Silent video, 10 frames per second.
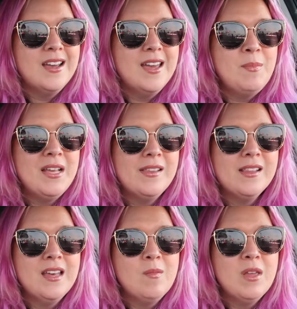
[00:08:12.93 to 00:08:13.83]
and by
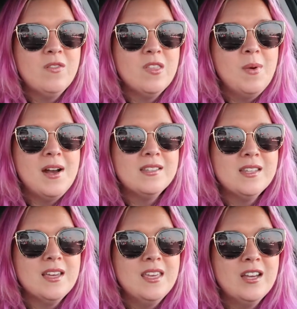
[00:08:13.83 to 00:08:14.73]
lately I mean for the past
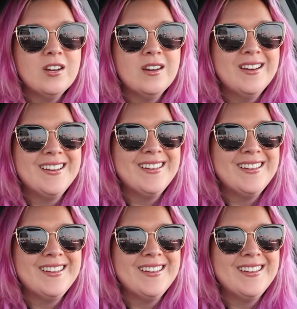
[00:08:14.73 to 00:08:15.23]
like year